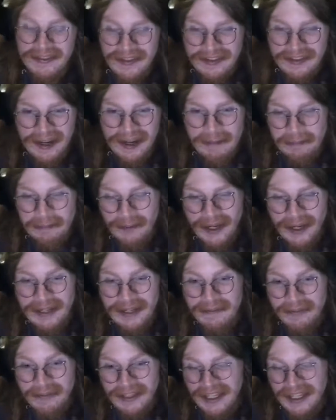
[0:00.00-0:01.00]
top
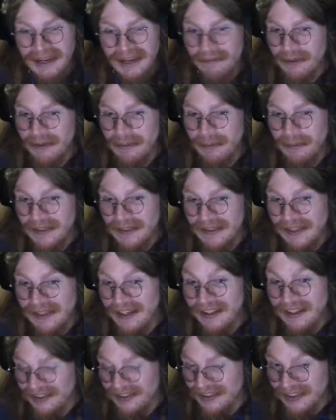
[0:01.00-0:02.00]
right of every bit that
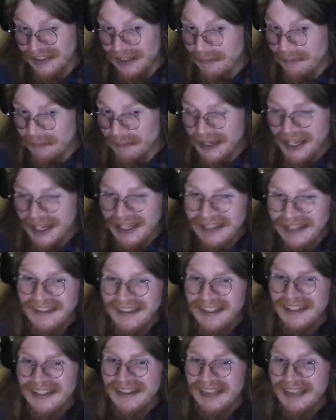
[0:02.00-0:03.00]
has a number at it.
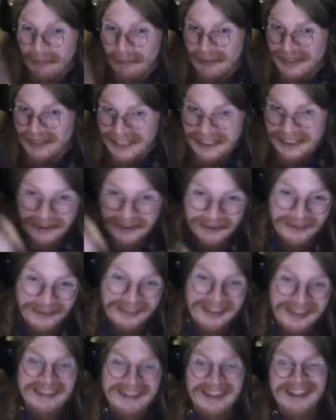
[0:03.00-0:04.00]
That will lead you to
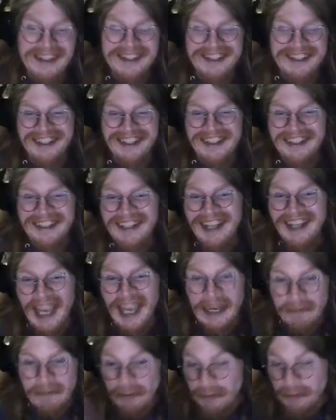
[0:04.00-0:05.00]
a citation.
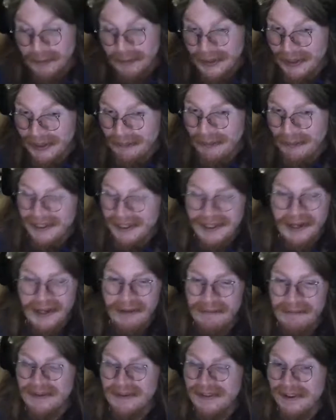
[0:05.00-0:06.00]
And if you really want to
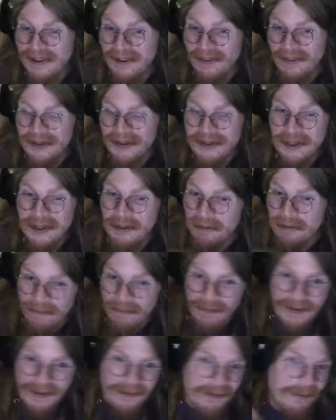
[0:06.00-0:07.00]
know if they're telling the truth,
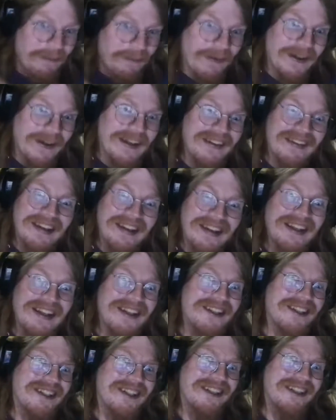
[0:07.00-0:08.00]
follow the fucking
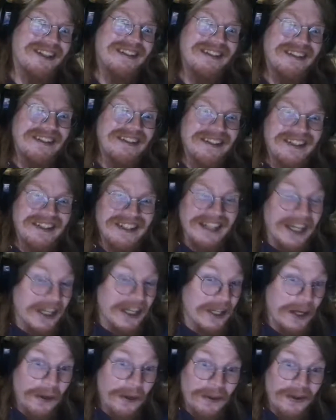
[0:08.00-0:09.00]
citation.
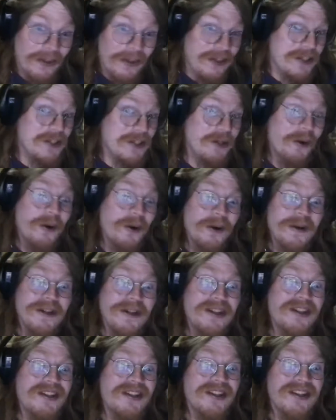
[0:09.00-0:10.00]
Go to the
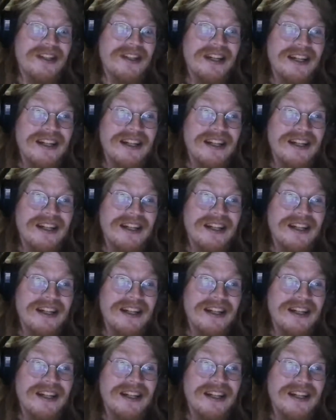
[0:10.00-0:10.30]
source.